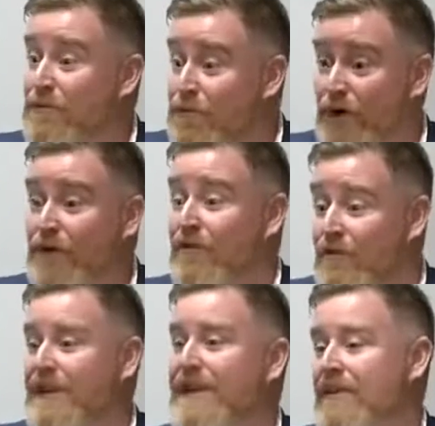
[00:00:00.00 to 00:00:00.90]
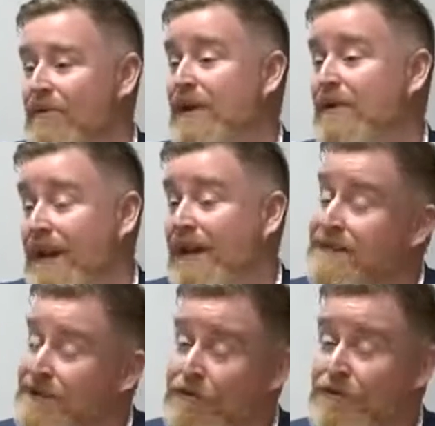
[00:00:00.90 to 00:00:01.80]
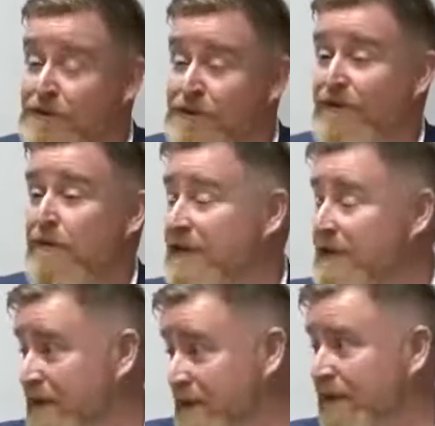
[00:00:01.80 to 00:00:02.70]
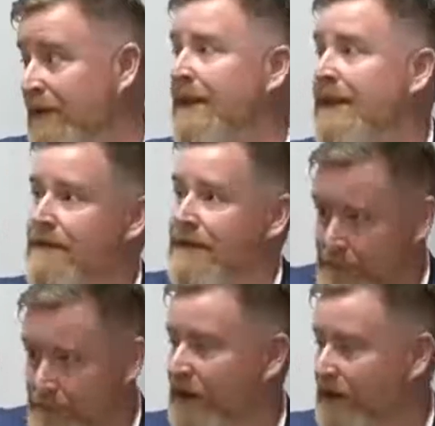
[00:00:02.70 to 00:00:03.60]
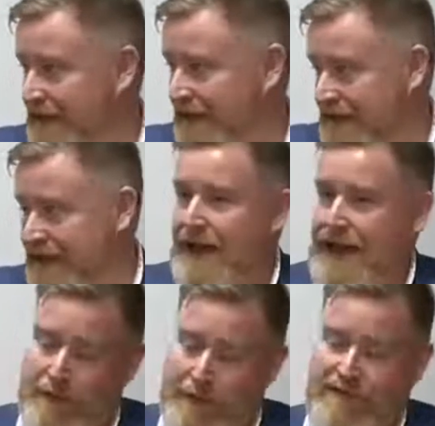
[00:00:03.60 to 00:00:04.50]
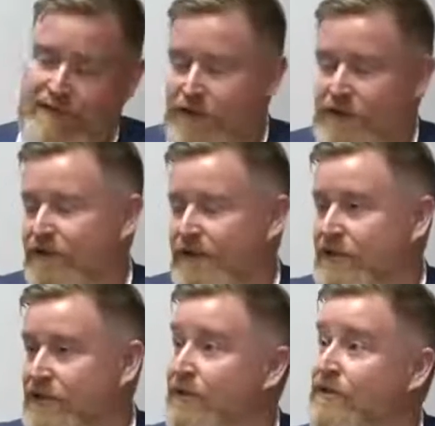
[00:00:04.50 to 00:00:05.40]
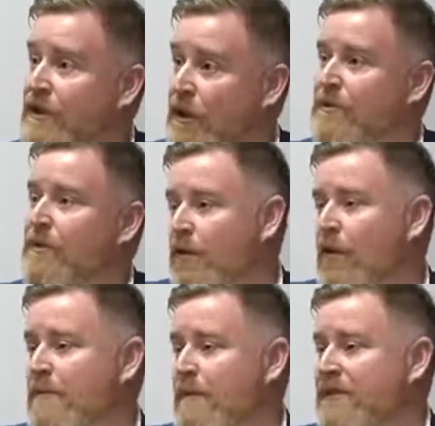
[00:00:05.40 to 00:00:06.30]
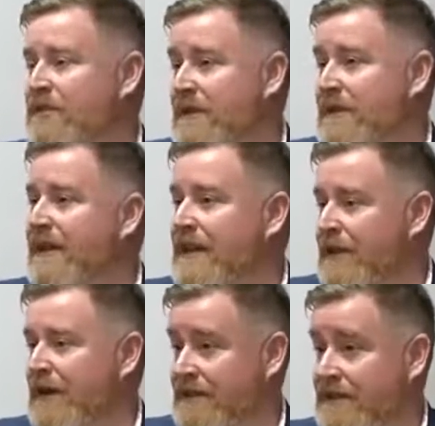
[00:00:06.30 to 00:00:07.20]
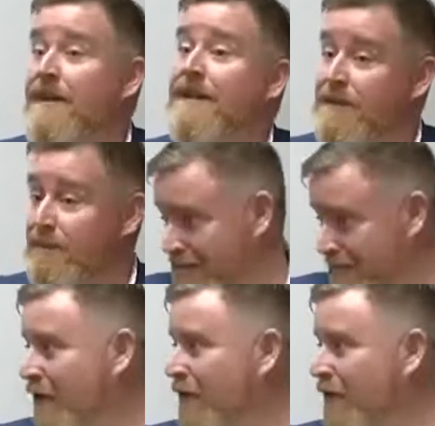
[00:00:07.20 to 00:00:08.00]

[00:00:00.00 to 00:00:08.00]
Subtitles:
But it worked really, really well. It's no substitute for meeting people in person, and I was fortunate enough last June to go to a programme manager meeting in Boston to meet